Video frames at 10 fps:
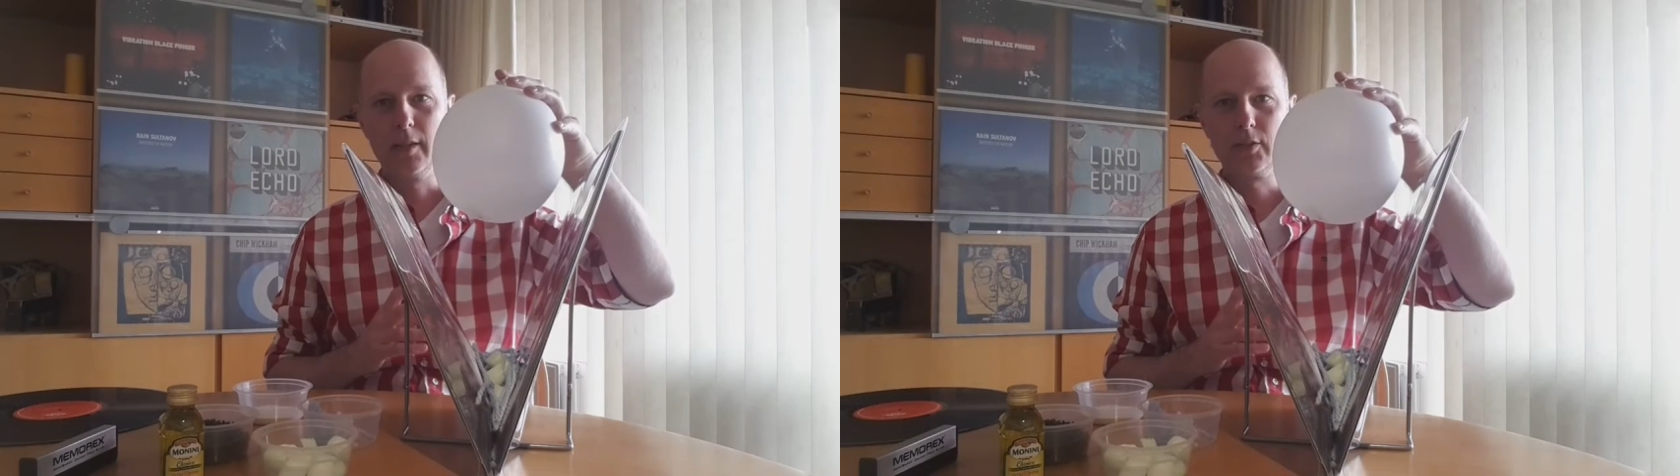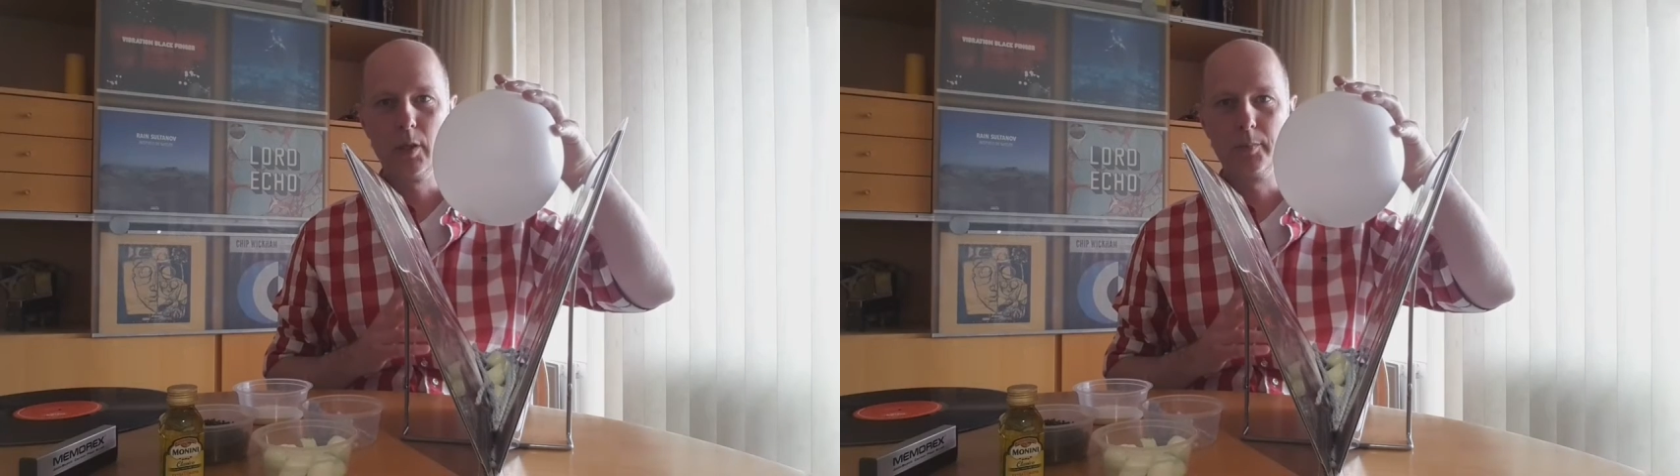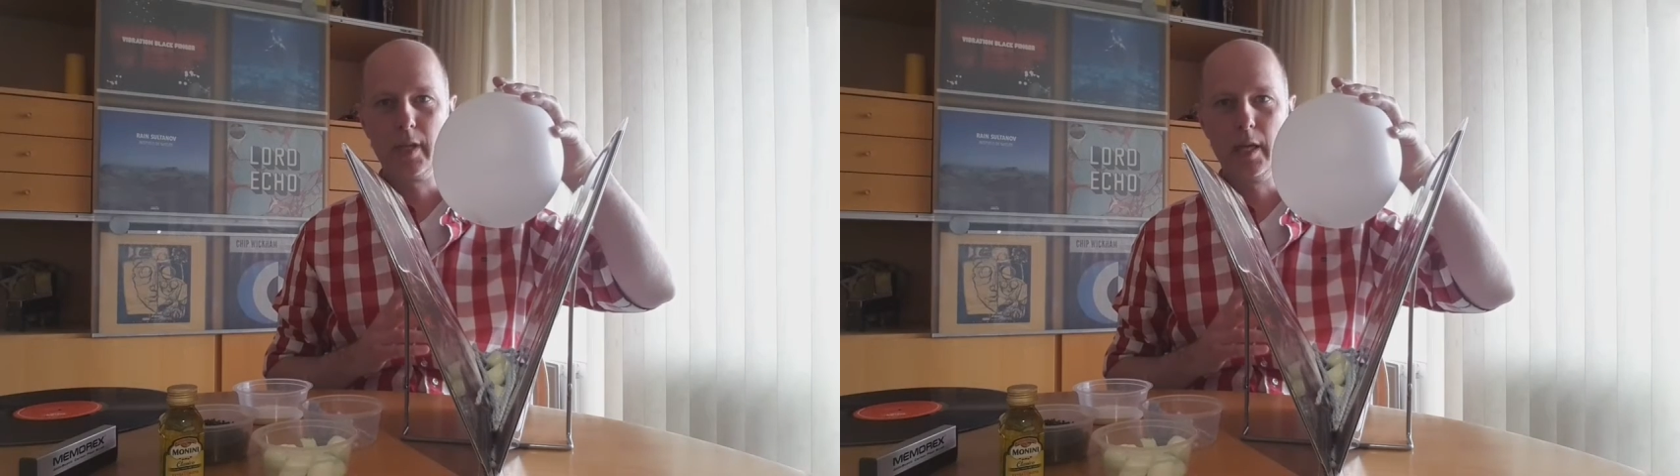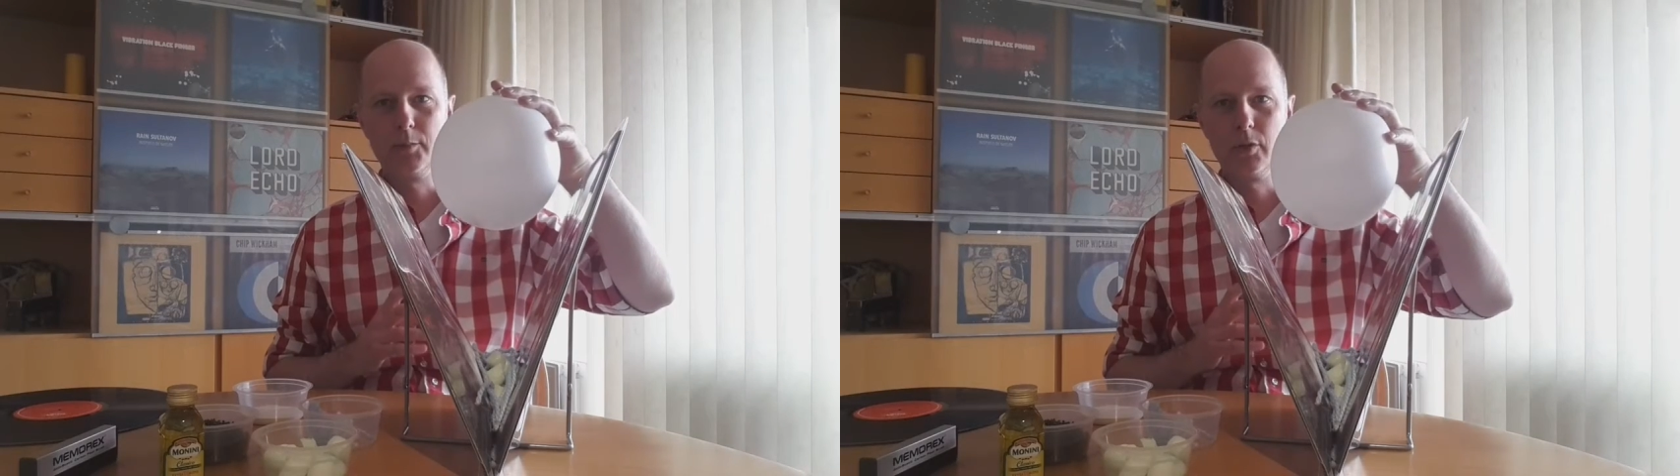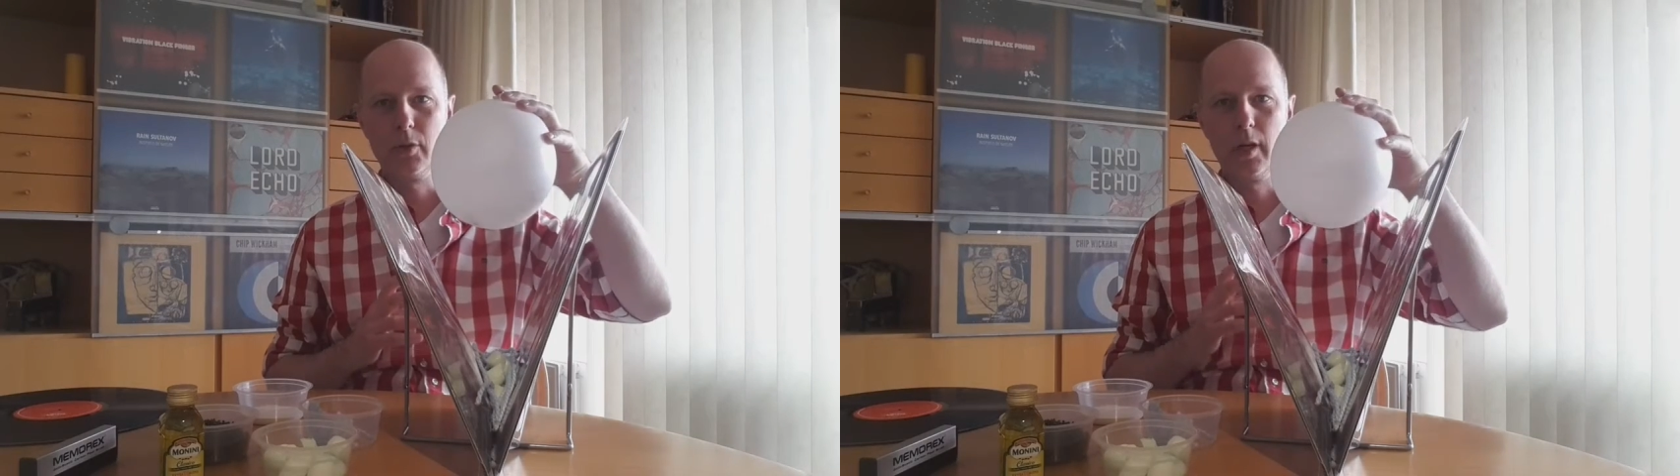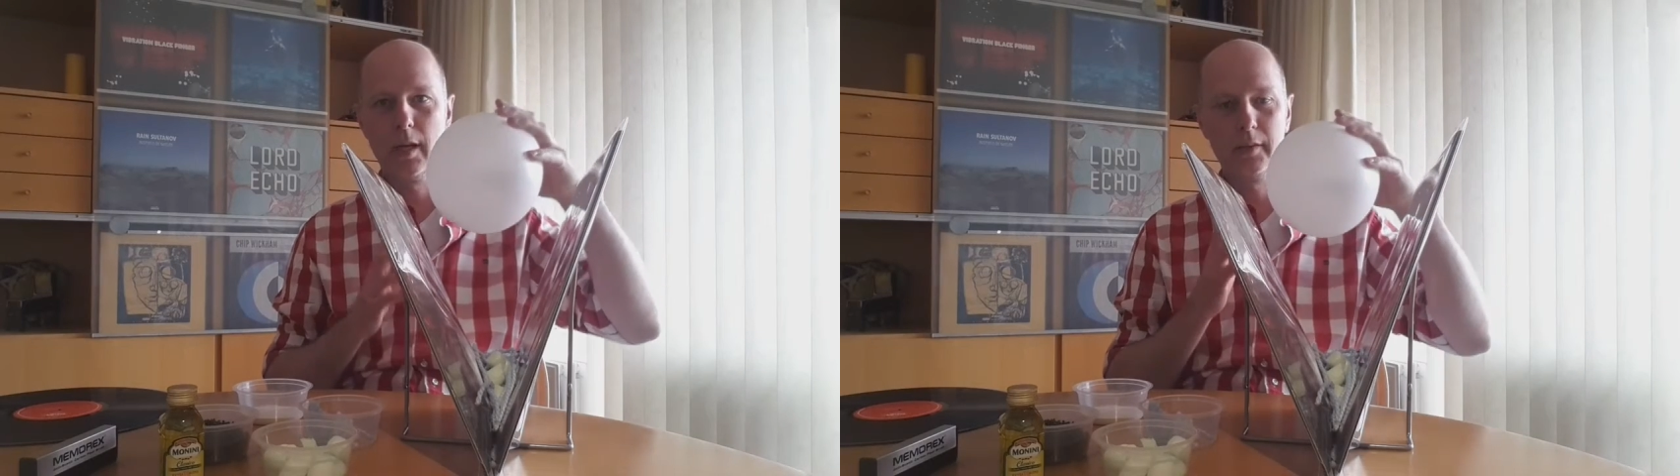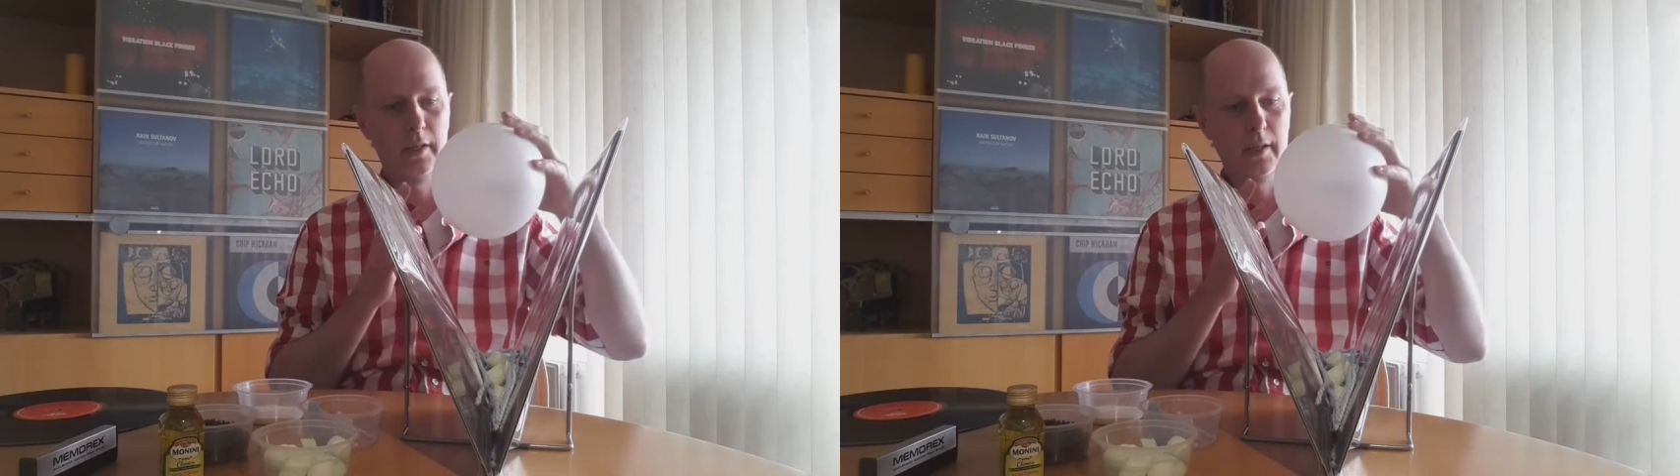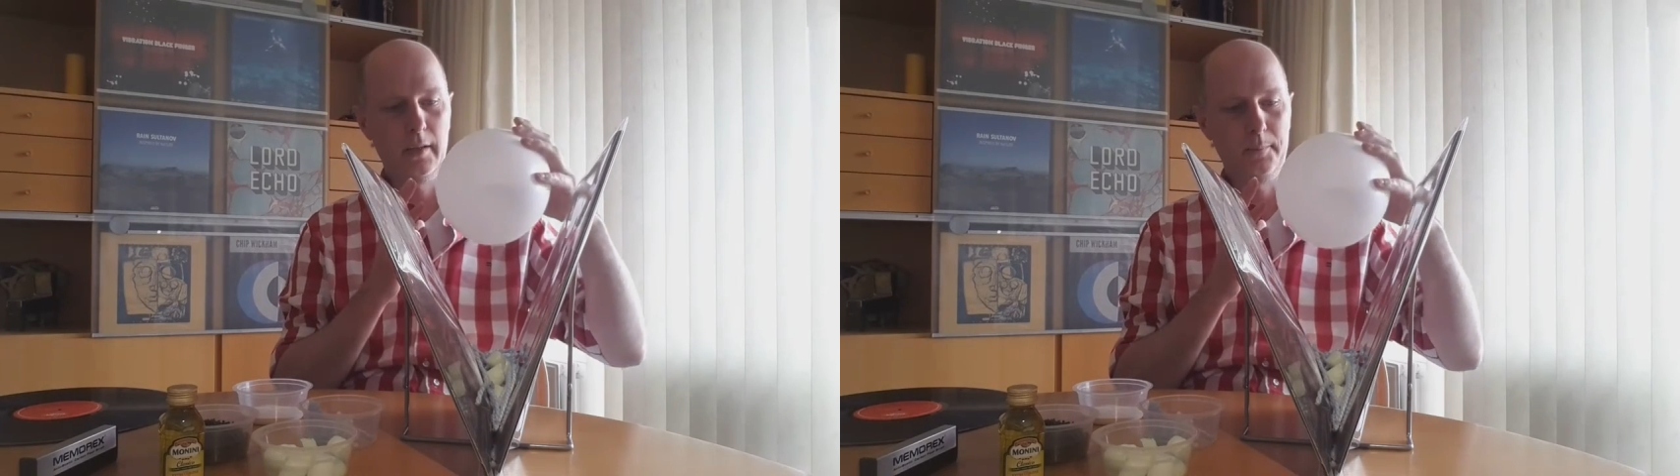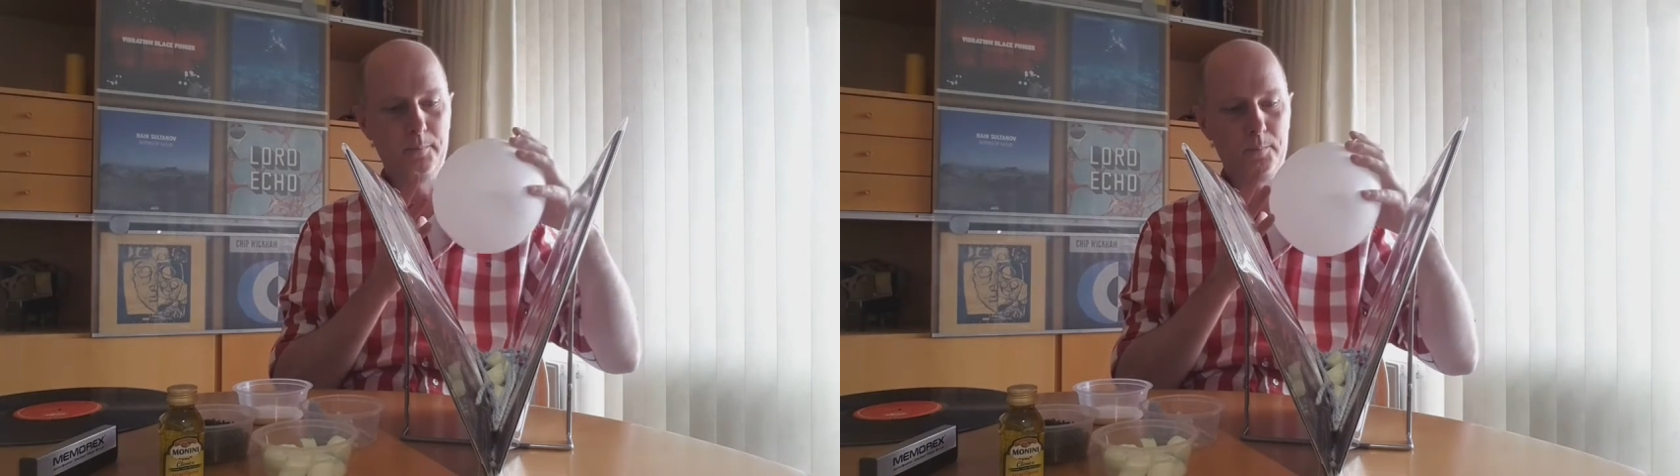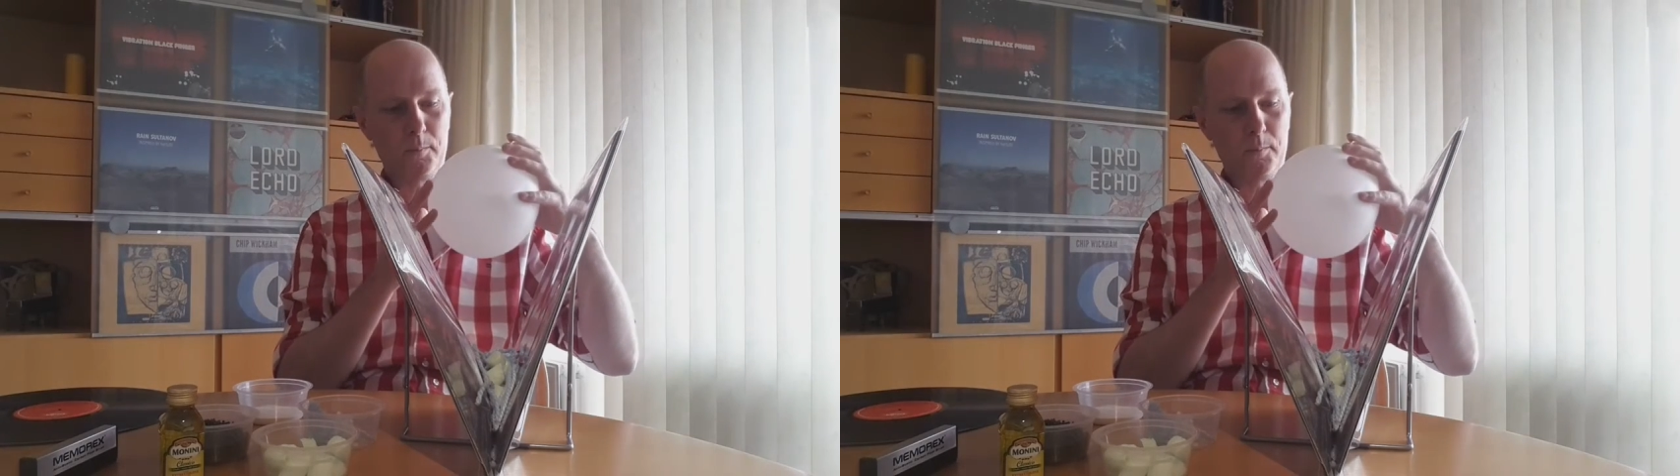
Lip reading: Sometimes the